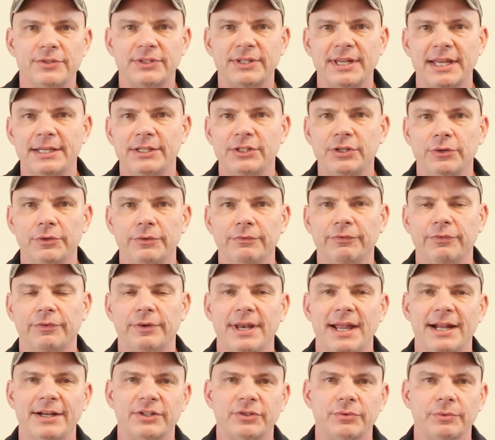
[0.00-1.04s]
Stay tuned for
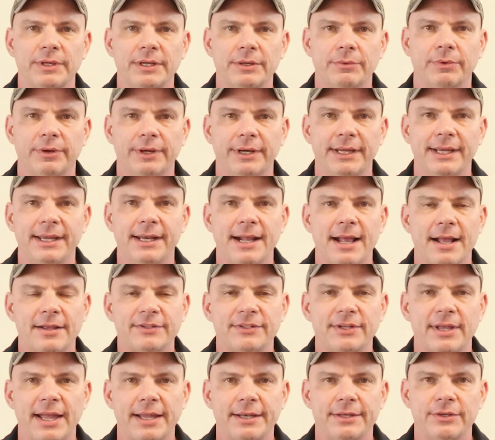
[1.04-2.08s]
next week. We're going to get
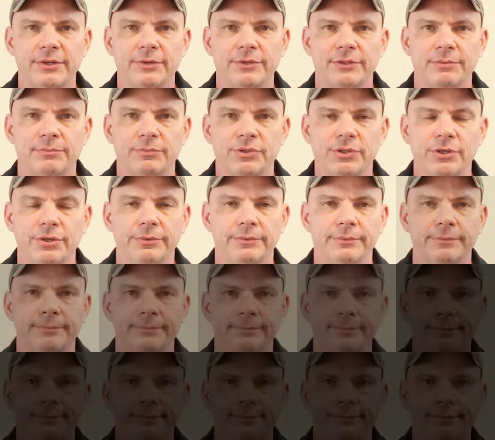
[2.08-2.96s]
outside and do some shooting.